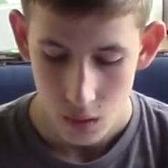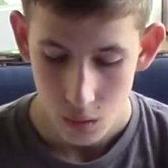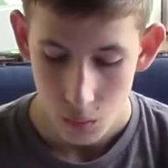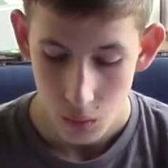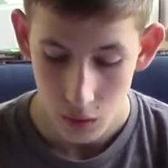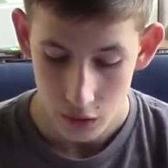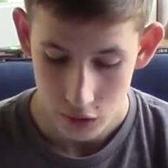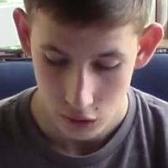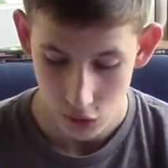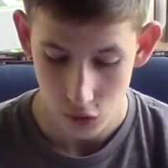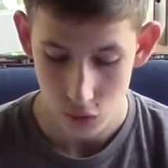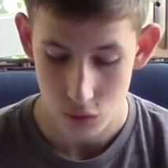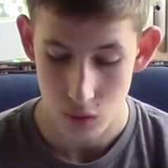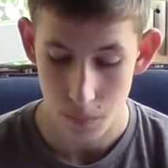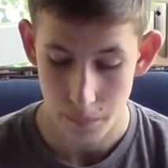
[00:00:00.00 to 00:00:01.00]
"Well,
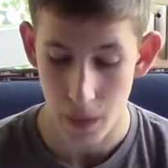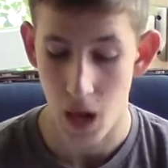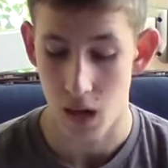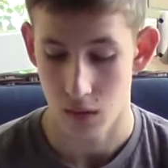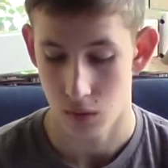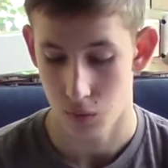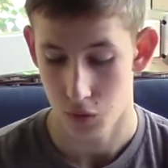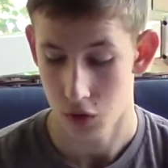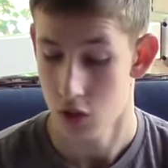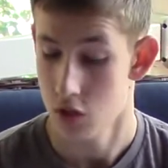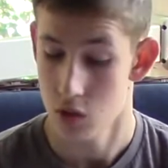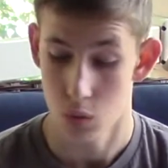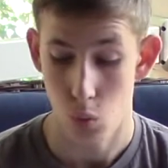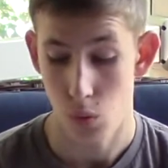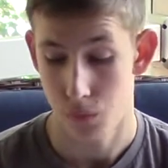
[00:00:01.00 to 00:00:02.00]
here's a box for the
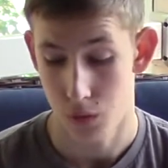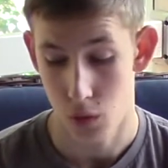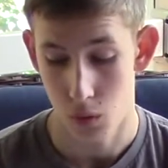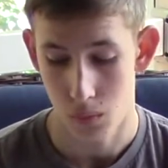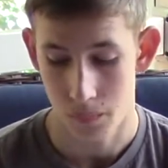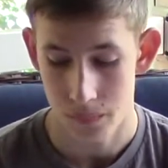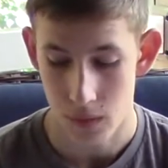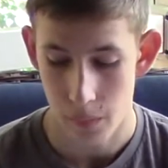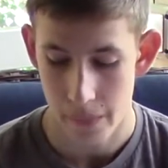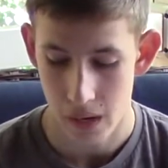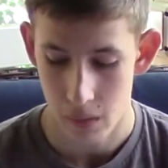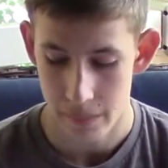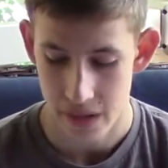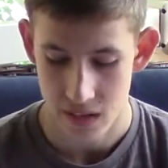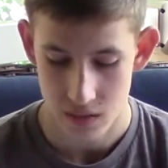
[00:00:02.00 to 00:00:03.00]
two of you," the
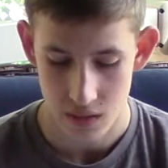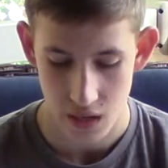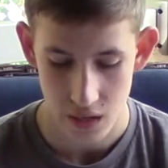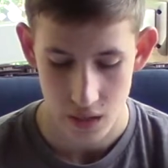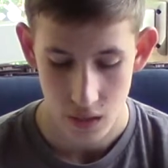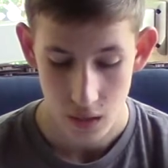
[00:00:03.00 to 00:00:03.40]
mailman said.